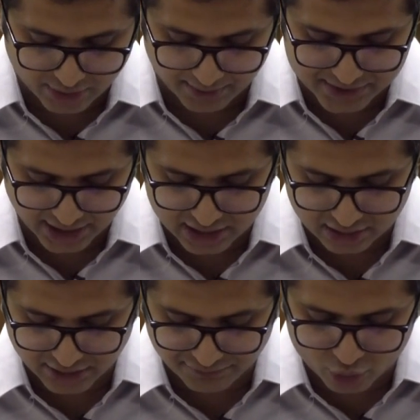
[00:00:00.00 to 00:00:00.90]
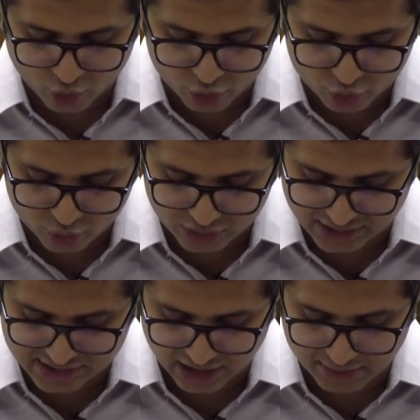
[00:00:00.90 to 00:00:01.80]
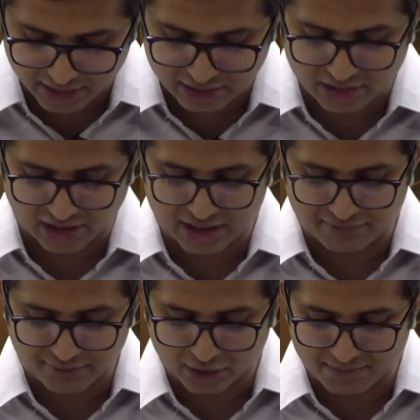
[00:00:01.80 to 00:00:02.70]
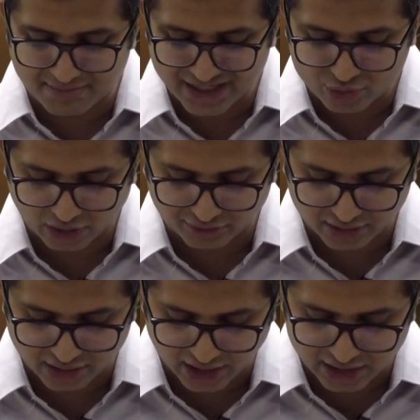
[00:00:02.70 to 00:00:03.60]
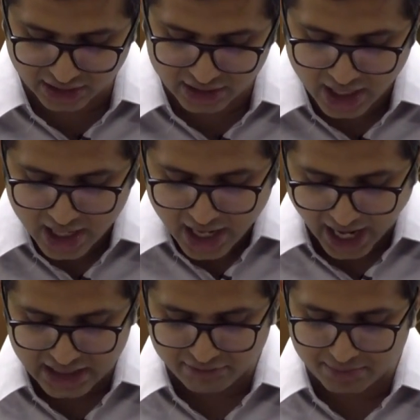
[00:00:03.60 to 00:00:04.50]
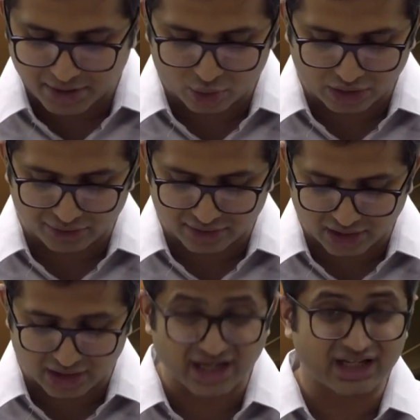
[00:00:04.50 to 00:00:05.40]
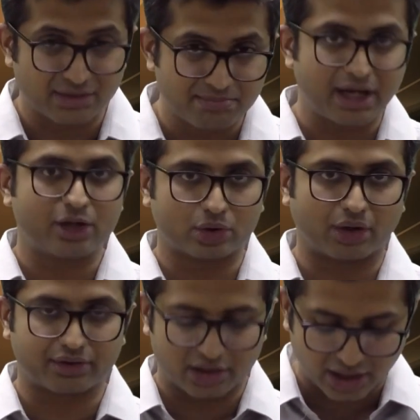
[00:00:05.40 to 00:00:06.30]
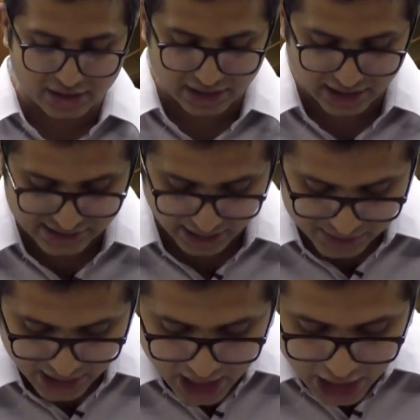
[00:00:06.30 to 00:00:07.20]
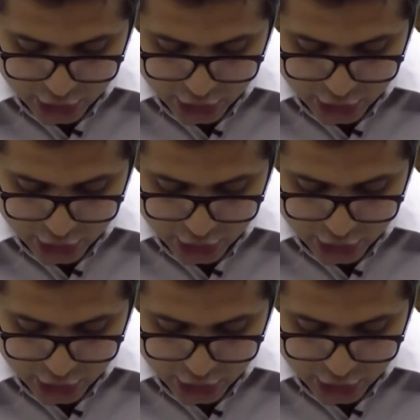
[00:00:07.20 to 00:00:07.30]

website, if you go to the study material relevant for the May 2019 and November 2019, May 2019 exams,